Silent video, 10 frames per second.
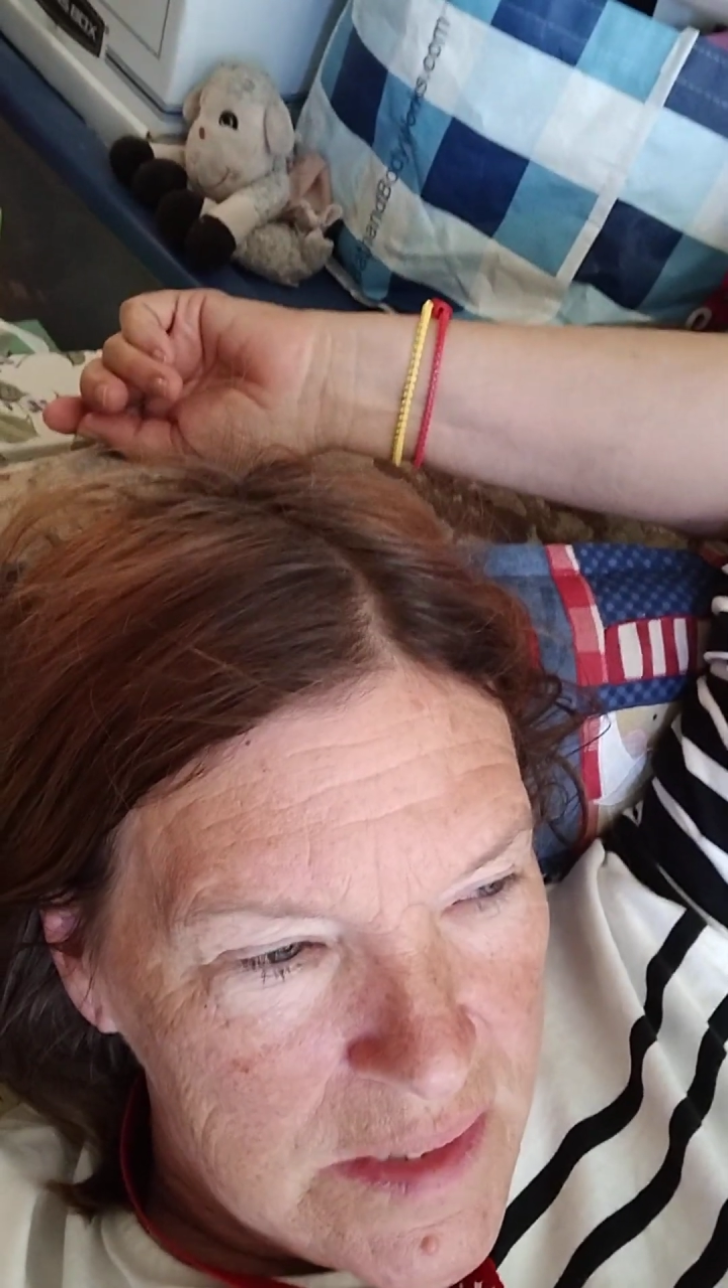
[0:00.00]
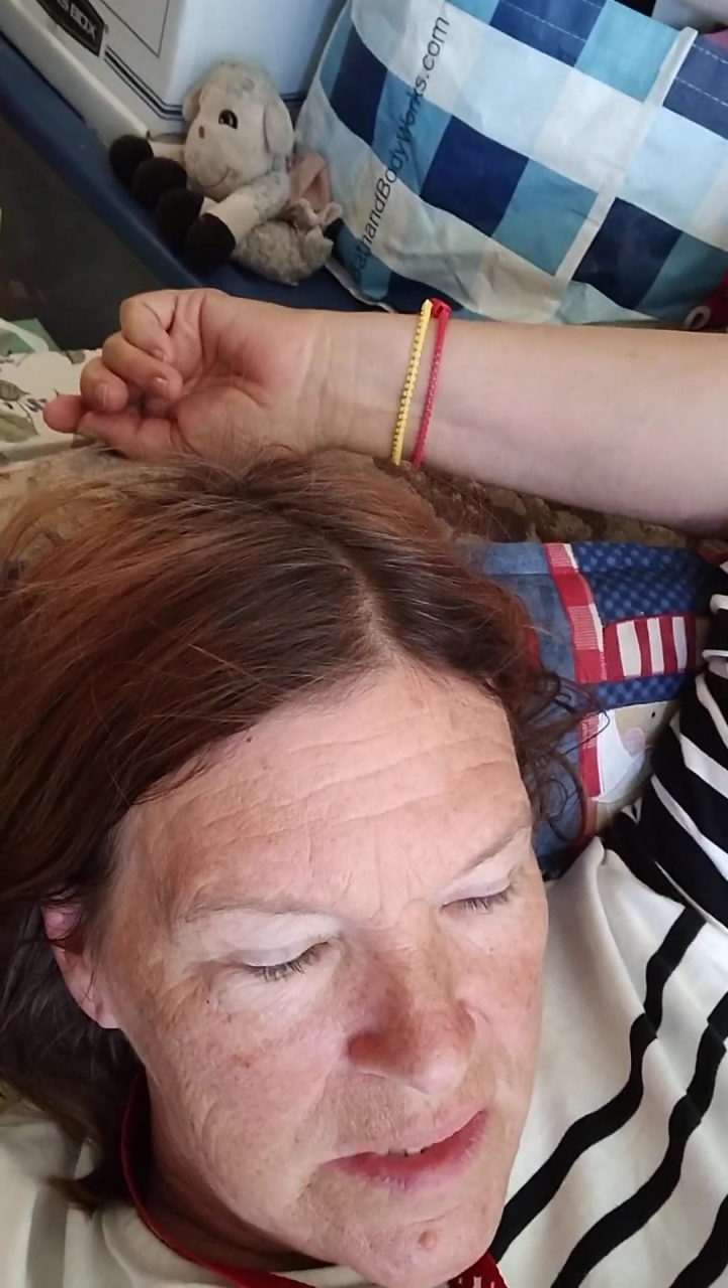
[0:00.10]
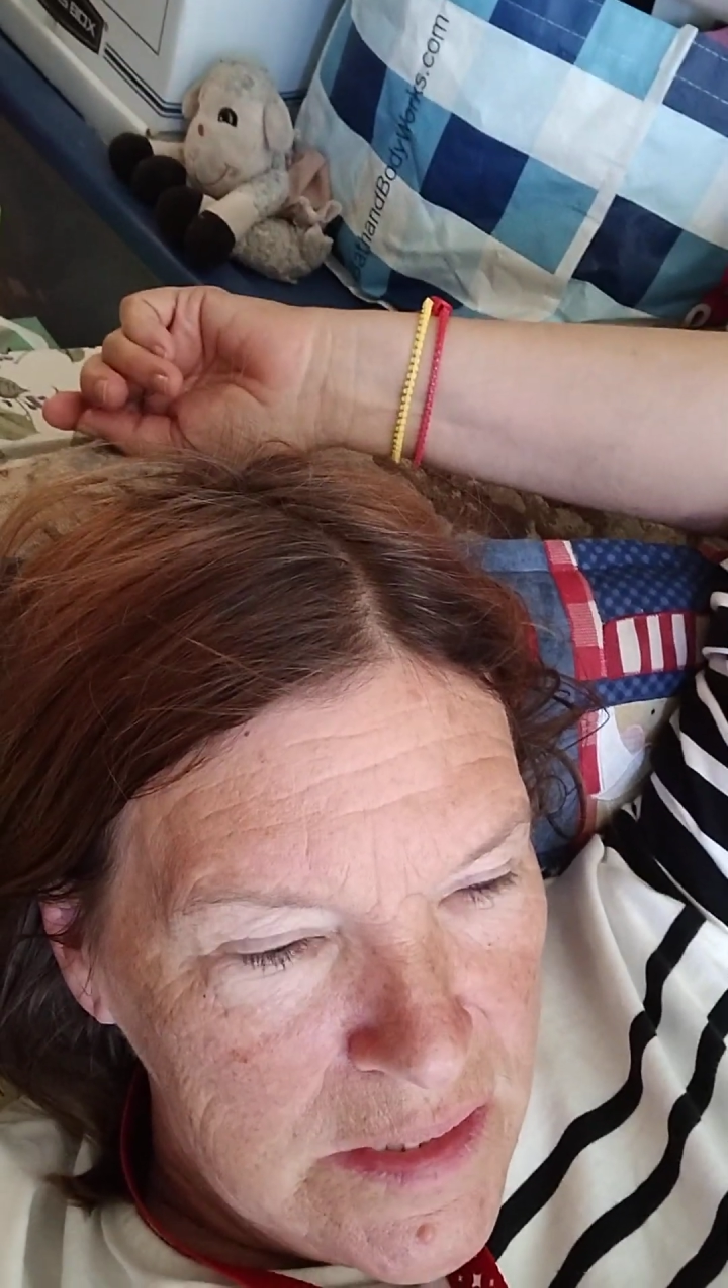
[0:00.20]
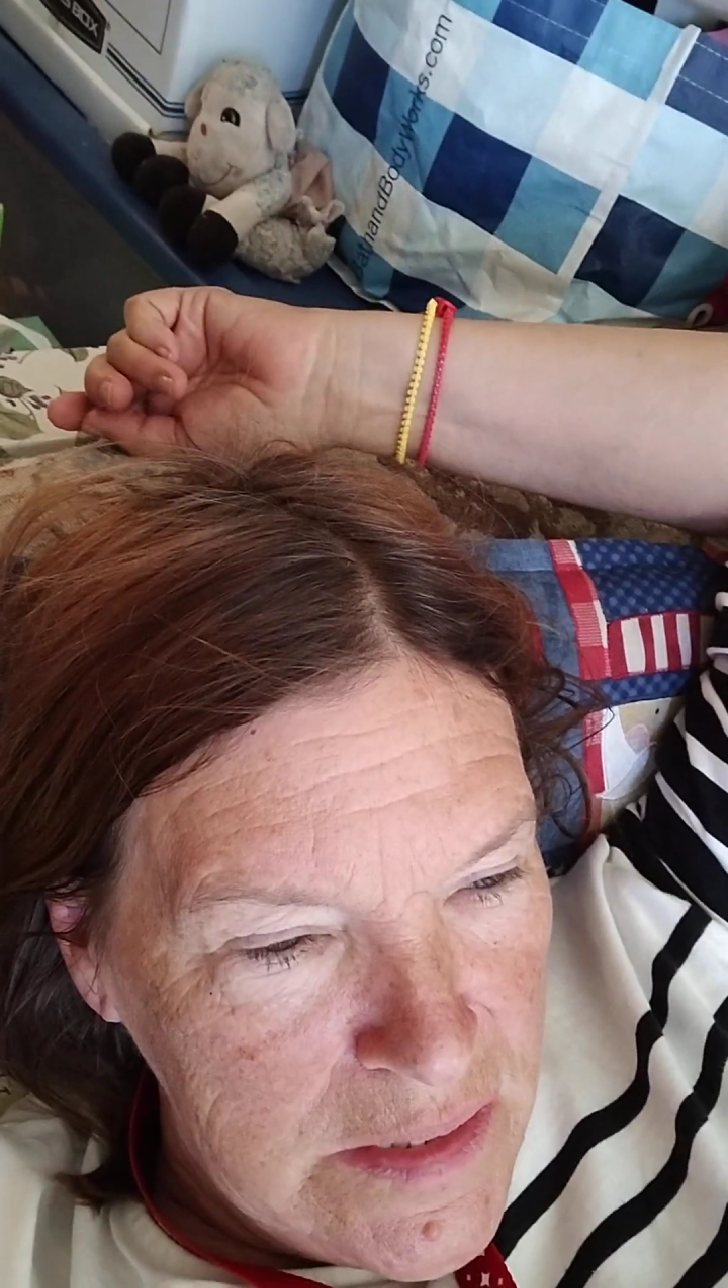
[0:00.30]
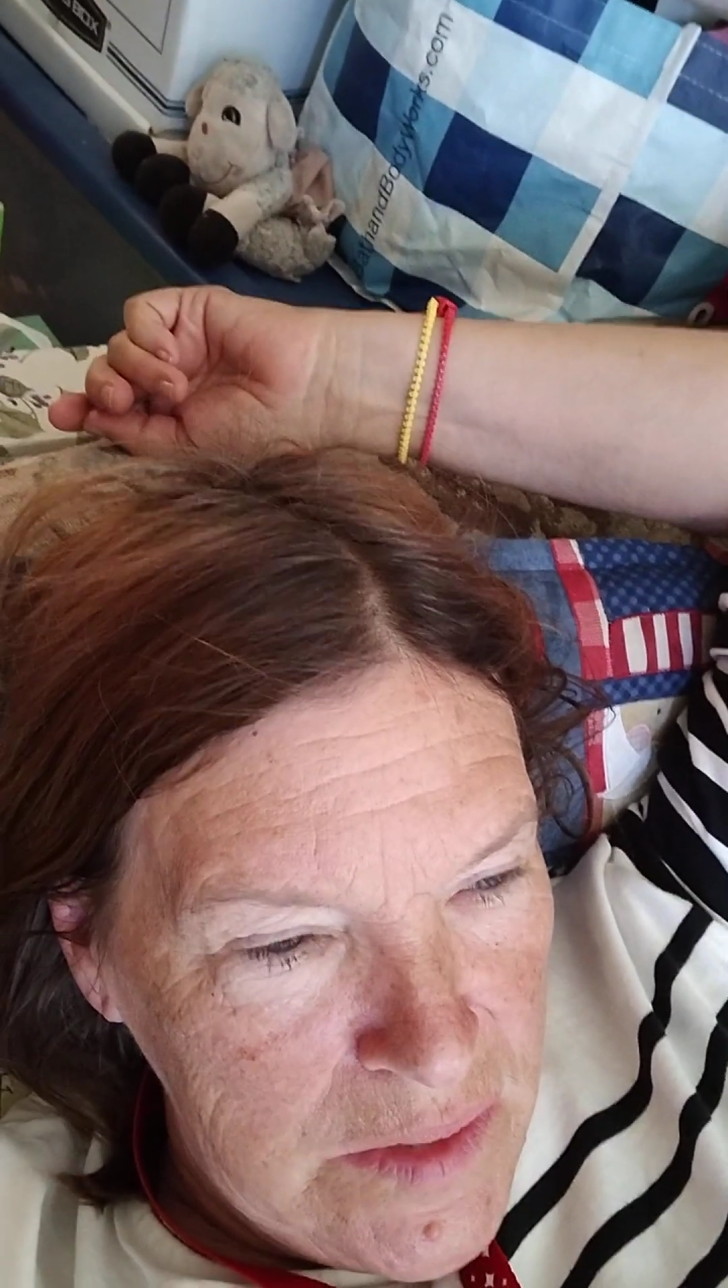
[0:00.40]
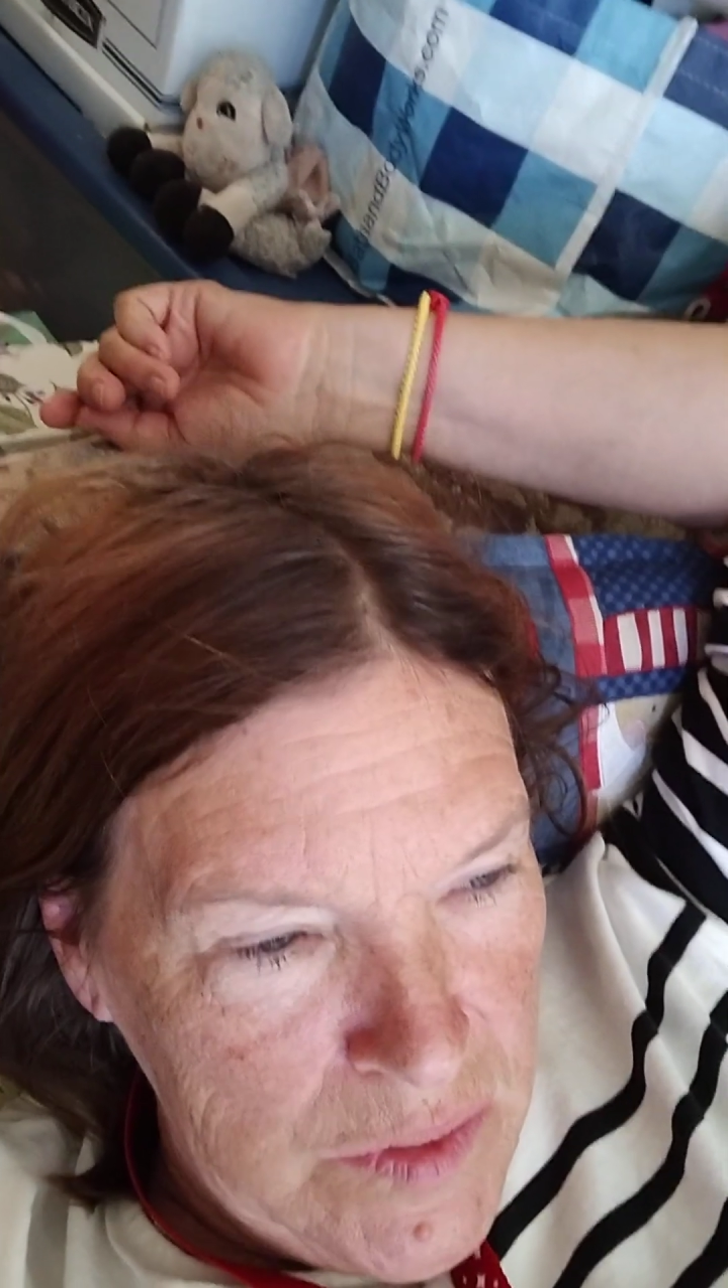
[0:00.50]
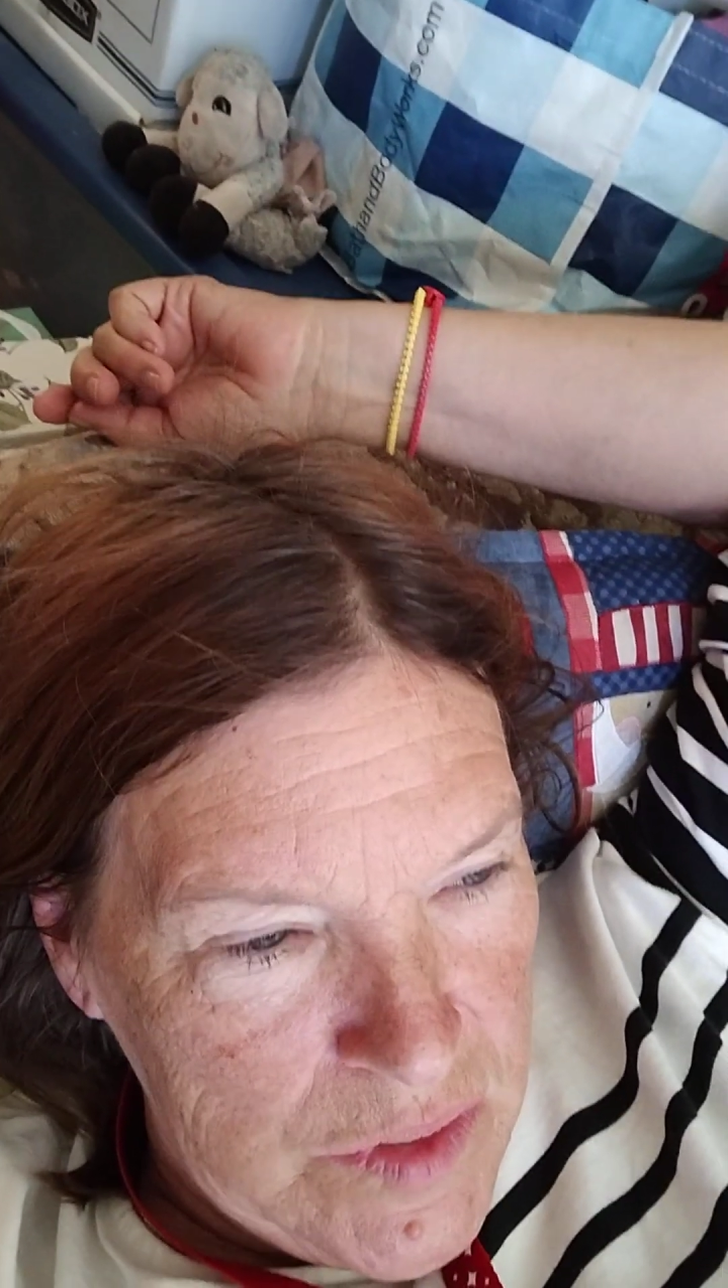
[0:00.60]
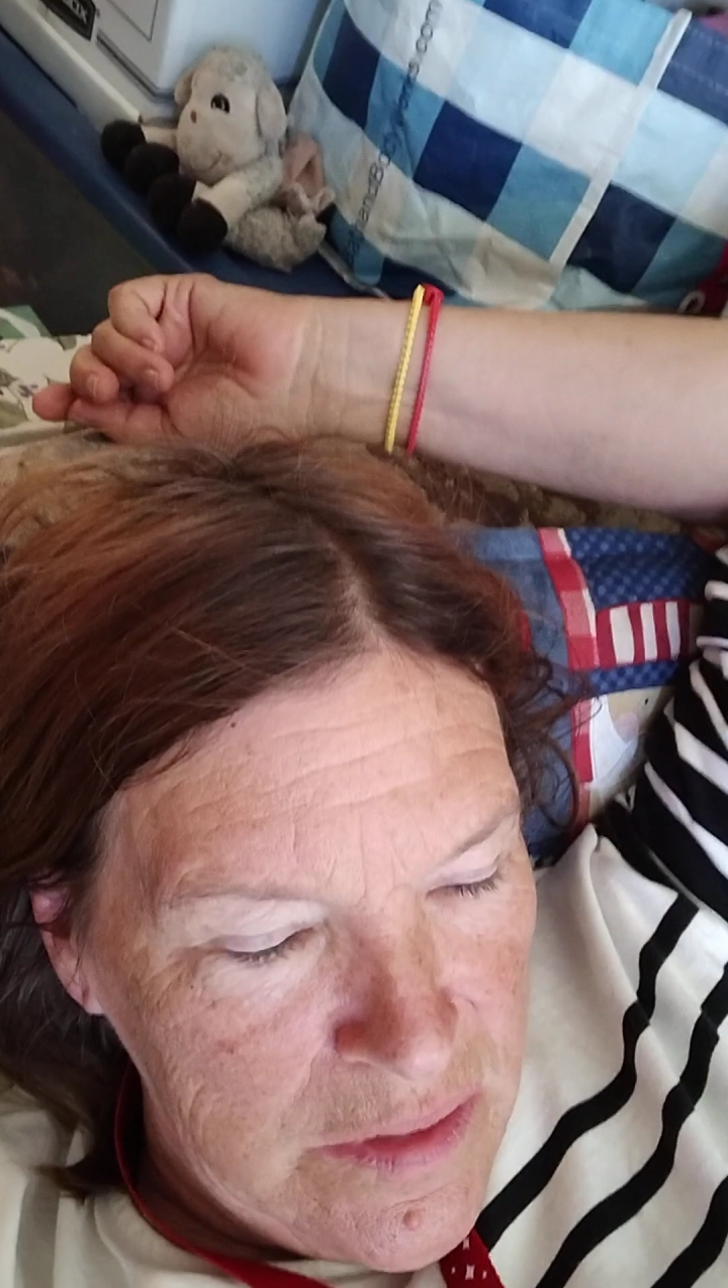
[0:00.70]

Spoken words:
cities,